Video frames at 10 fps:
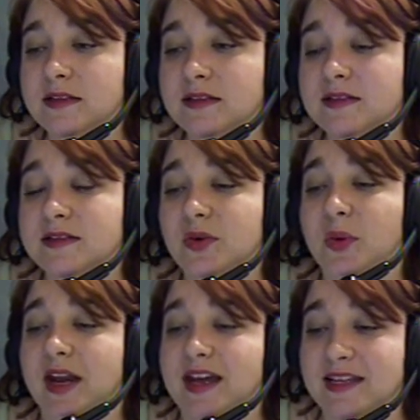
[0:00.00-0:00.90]
So
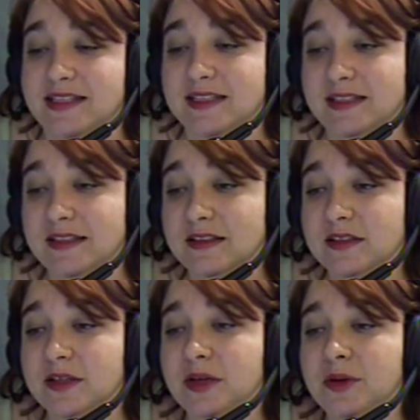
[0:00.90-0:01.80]
what I did
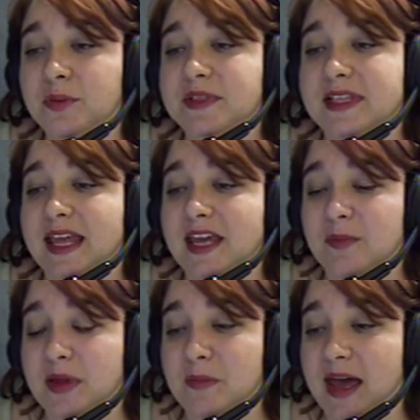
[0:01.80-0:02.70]
was lay on
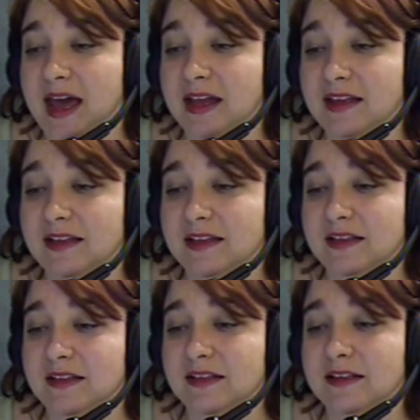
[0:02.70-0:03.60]
my back
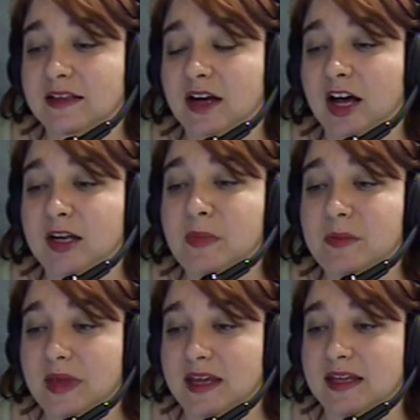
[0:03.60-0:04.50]
on my
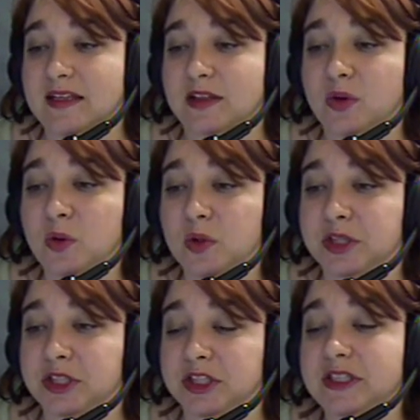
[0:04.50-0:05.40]
bed in the
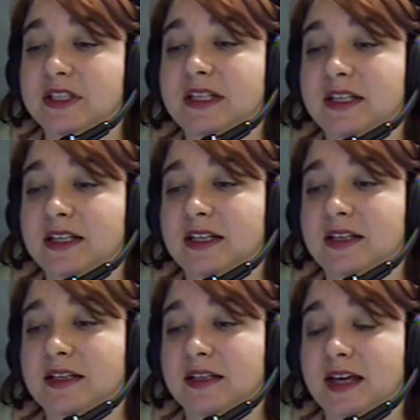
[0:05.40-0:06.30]
corner,
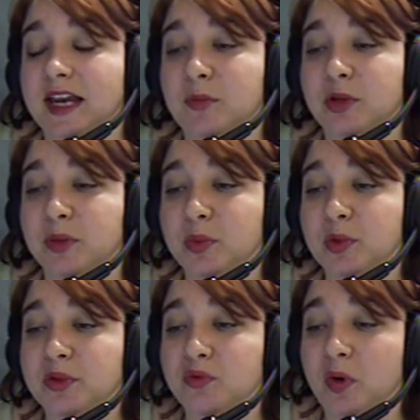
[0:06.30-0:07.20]
and I put the
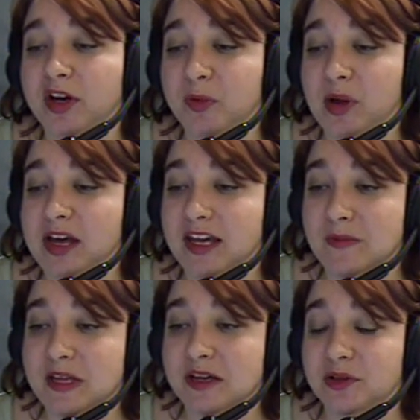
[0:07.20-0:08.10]
bowl of water behind
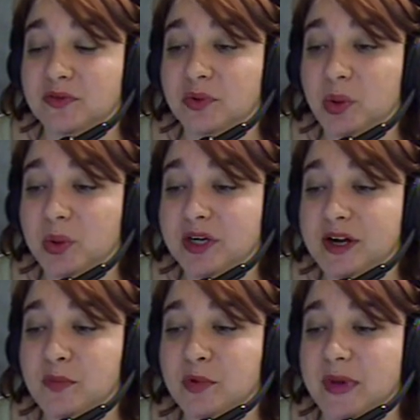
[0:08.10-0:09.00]
me on the floor
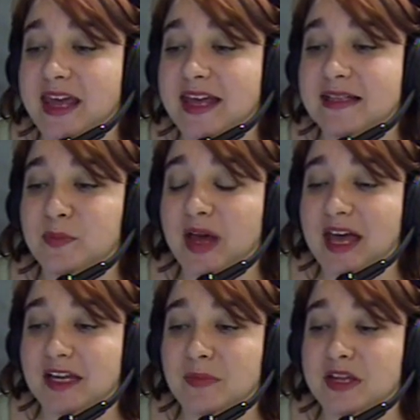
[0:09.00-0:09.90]
and put my hands
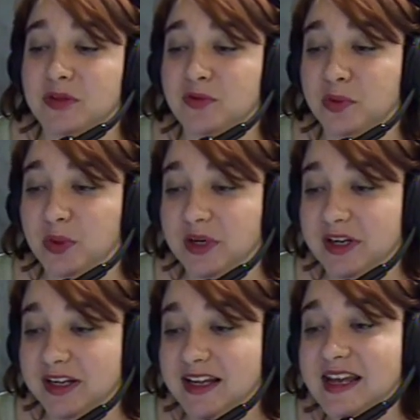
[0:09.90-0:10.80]
behind me on the floor
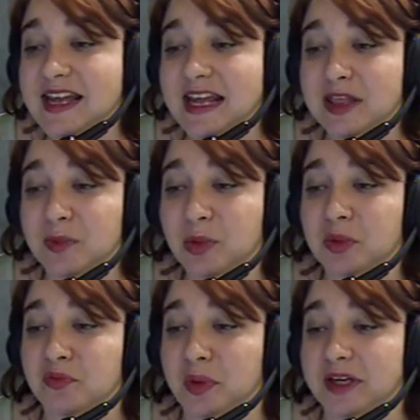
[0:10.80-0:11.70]
in the bowl
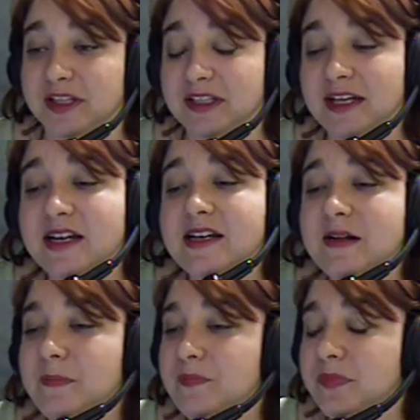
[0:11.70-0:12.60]
of water.
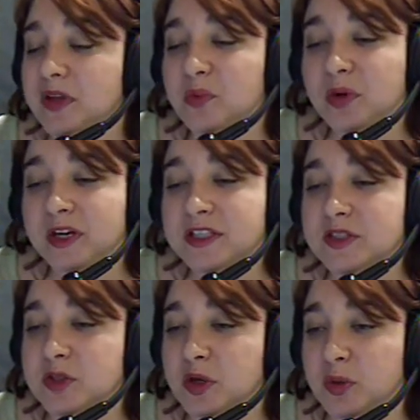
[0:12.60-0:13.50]
It worked
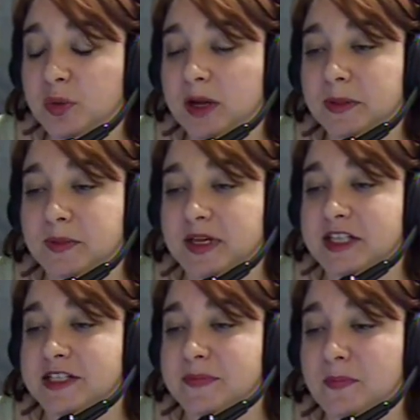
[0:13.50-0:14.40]
no problem. I
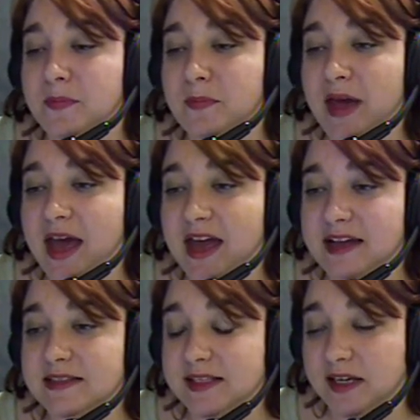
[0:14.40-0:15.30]
just
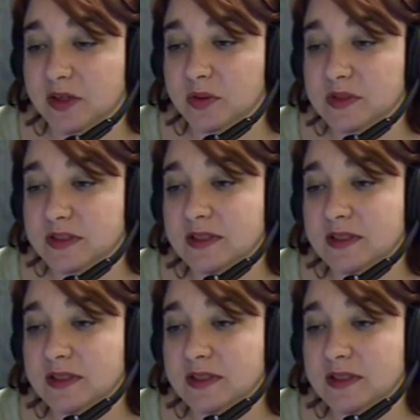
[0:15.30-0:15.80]
passed out.